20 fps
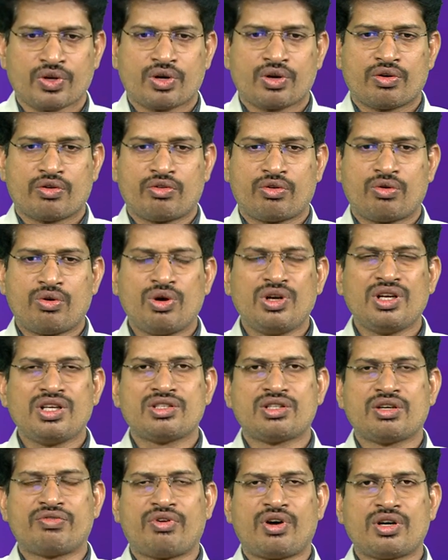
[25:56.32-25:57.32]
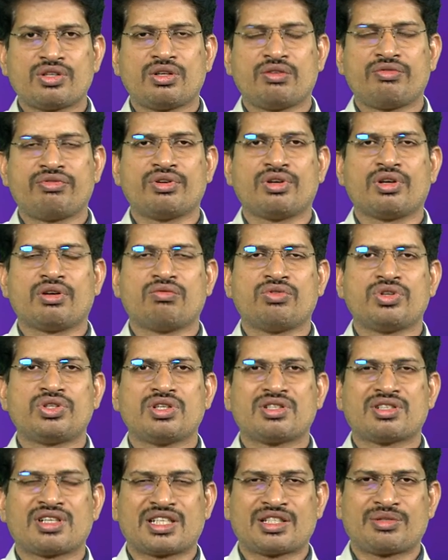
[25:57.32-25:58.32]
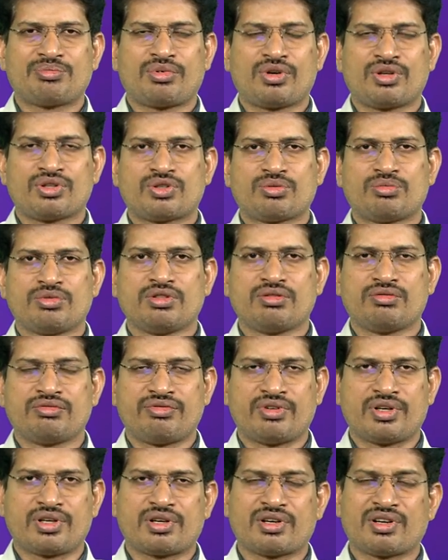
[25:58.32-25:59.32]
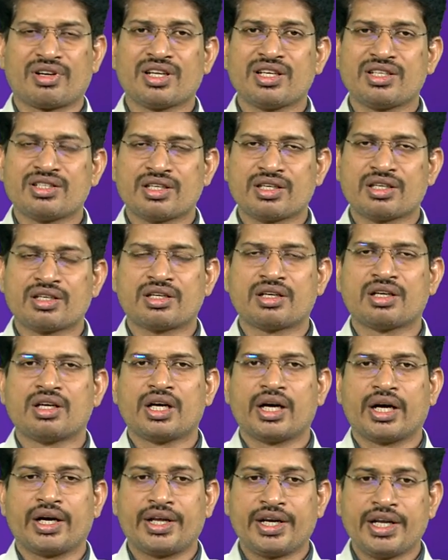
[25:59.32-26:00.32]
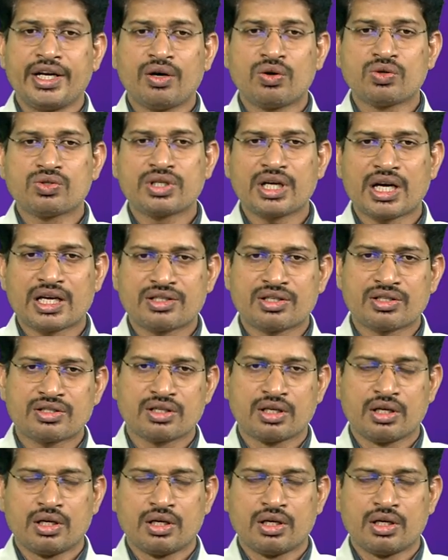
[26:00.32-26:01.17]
uh, coal is the fossil fuel which is responsible for releasing uh, greenhouse gases.